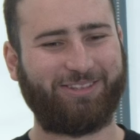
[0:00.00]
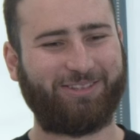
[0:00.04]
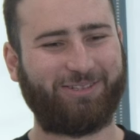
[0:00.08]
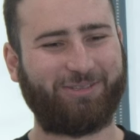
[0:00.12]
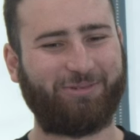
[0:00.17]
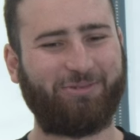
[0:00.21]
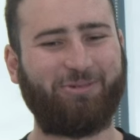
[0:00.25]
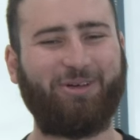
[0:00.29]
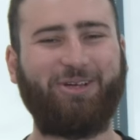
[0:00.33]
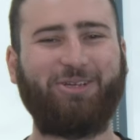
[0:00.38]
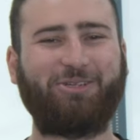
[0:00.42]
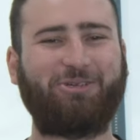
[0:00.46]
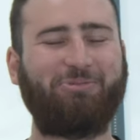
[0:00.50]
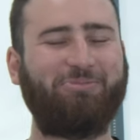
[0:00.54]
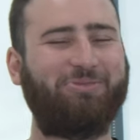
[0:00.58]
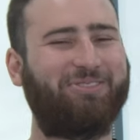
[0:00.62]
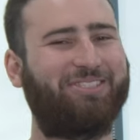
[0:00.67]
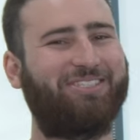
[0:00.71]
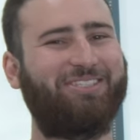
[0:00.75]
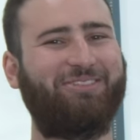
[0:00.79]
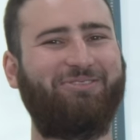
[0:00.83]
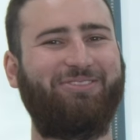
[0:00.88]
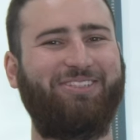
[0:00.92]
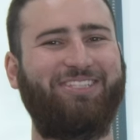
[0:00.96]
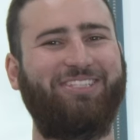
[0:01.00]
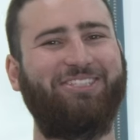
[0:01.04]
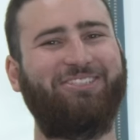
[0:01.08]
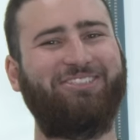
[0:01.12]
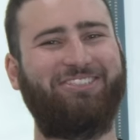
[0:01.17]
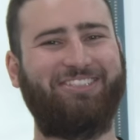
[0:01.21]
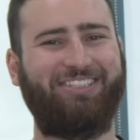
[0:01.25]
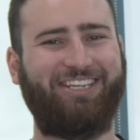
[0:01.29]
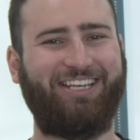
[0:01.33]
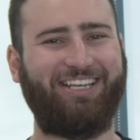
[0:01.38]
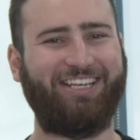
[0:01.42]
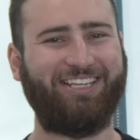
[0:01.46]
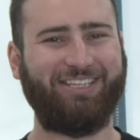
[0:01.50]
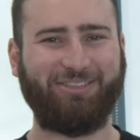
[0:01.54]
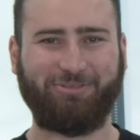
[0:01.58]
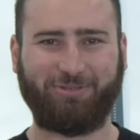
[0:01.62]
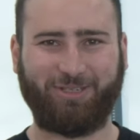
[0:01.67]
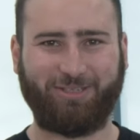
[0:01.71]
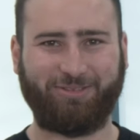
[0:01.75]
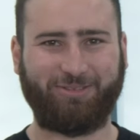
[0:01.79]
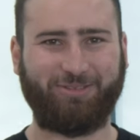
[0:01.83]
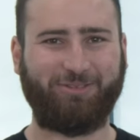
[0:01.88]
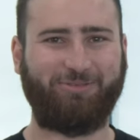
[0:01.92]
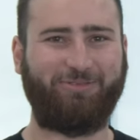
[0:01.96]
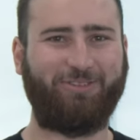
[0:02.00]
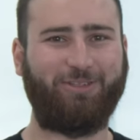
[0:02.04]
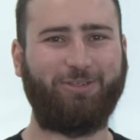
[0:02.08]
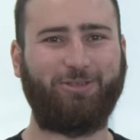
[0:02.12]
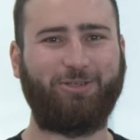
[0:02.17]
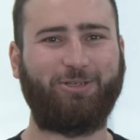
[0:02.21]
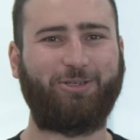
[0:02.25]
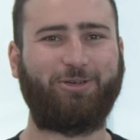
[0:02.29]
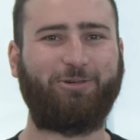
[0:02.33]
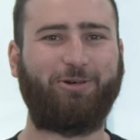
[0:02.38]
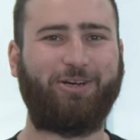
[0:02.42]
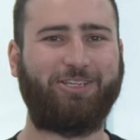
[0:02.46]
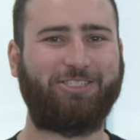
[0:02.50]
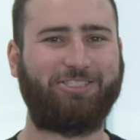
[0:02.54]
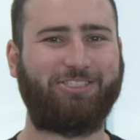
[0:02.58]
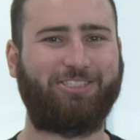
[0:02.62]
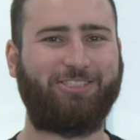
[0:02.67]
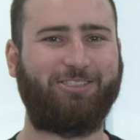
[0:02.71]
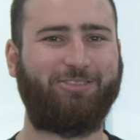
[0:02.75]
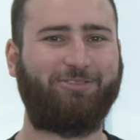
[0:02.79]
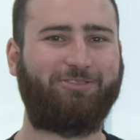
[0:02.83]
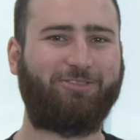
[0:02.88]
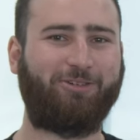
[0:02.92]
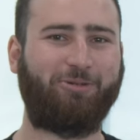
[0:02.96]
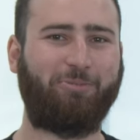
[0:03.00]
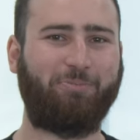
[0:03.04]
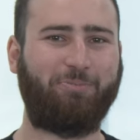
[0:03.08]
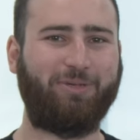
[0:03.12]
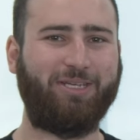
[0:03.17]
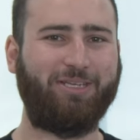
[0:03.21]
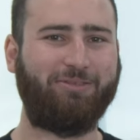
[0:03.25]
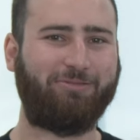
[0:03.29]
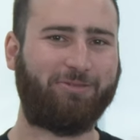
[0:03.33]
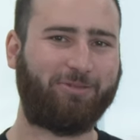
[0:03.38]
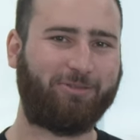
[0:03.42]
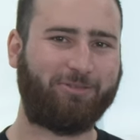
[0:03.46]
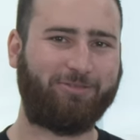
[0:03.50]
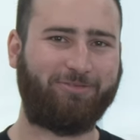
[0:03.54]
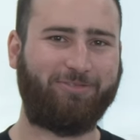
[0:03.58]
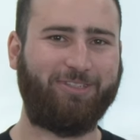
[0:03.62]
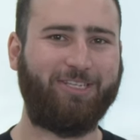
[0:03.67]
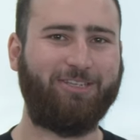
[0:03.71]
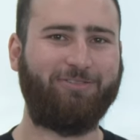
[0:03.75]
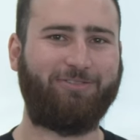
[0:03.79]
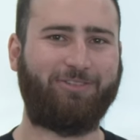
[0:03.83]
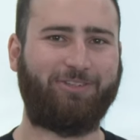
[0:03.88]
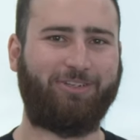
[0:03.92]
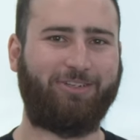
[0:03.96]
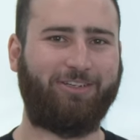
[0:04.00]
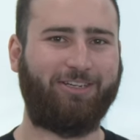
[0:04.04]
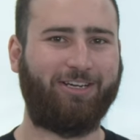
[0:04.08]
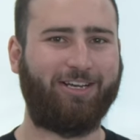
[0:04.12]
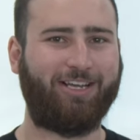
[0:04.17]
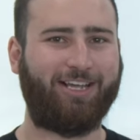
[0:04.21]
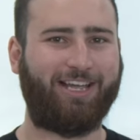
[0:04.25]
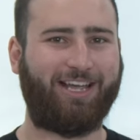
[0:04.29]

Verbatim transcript: Welcome to the video today. We have a viewer question from Beaver Fever,